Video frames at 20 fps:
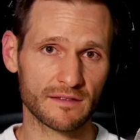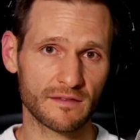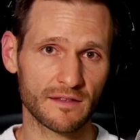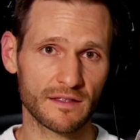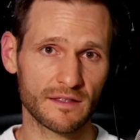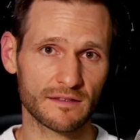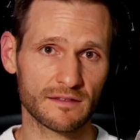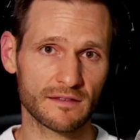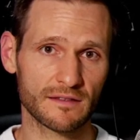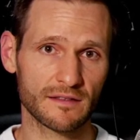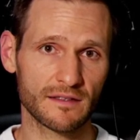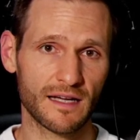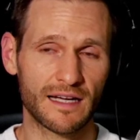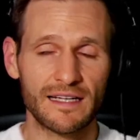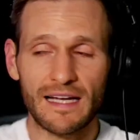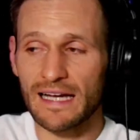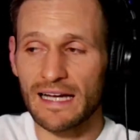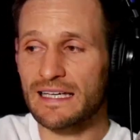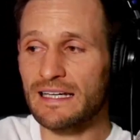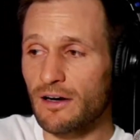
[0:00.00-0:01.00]
of this.
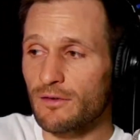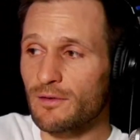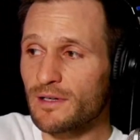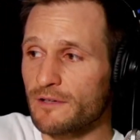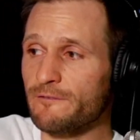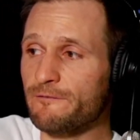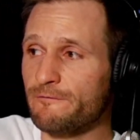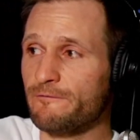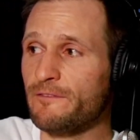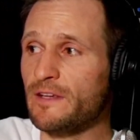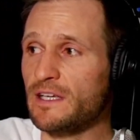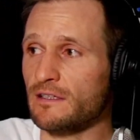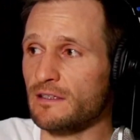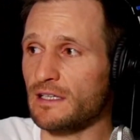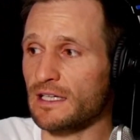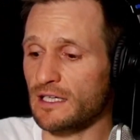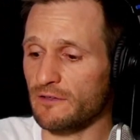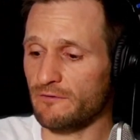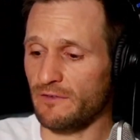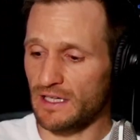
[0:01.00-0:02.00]
I can already feel
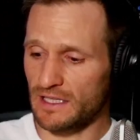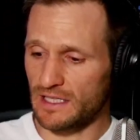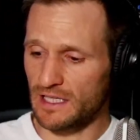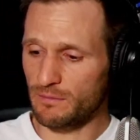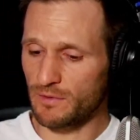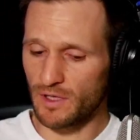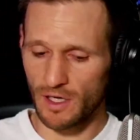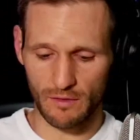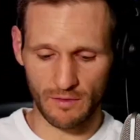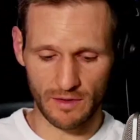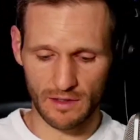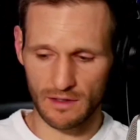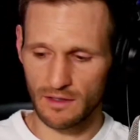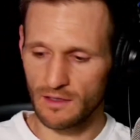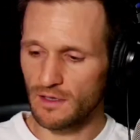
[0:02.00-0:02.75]
like if I keep going